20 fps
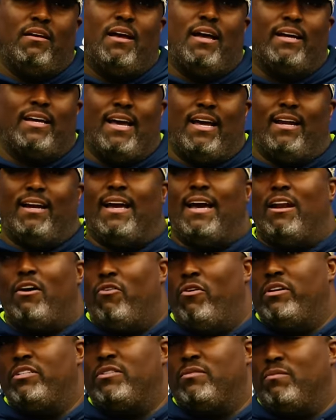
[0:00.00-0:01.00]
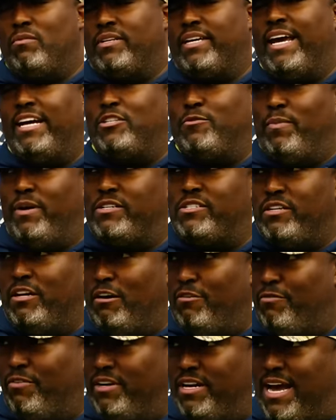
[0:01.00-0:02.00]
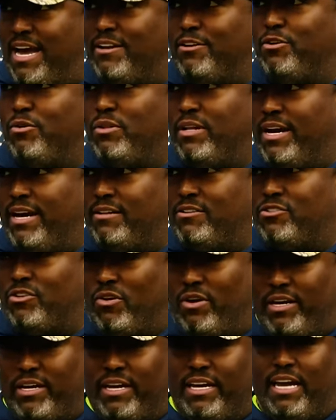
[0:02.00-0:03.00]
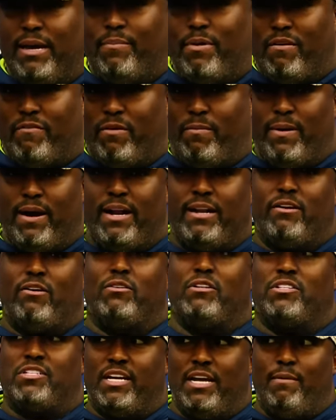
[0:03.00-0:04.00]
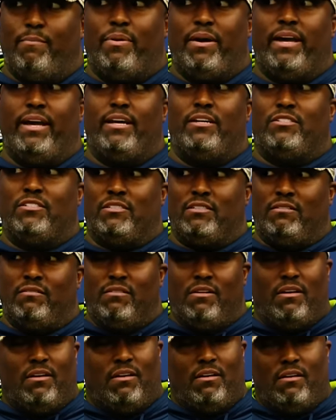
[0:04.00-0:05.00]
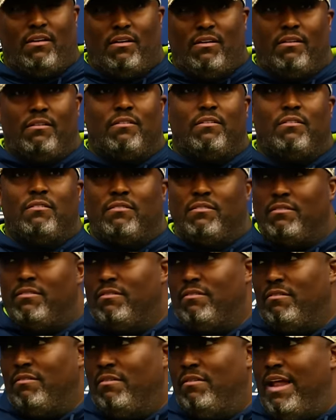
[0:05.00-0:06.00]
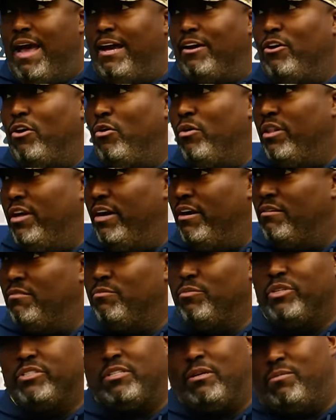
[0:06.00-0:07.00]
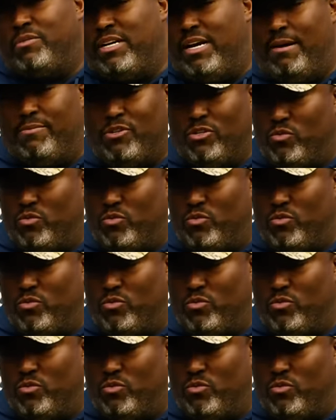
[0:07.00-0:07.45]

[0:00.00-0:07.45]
I kind of got to always catch myself and not do that so I can keep everybody on the same page and not go there. But sometimes